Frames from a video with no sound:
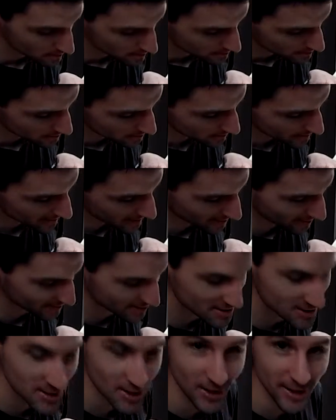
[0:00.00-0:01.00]
See, right now
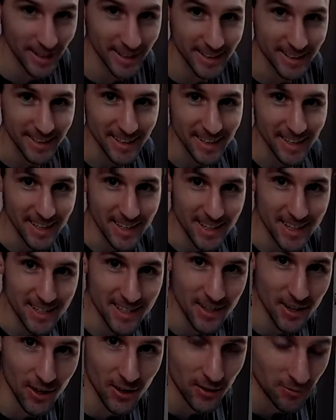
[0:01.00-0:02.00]
it's starting.
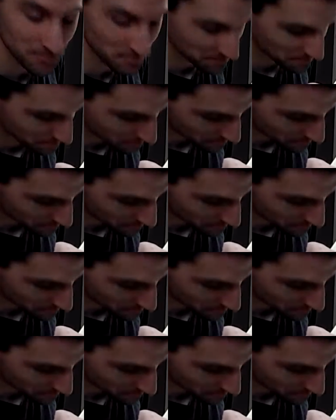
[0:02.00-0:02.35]
So,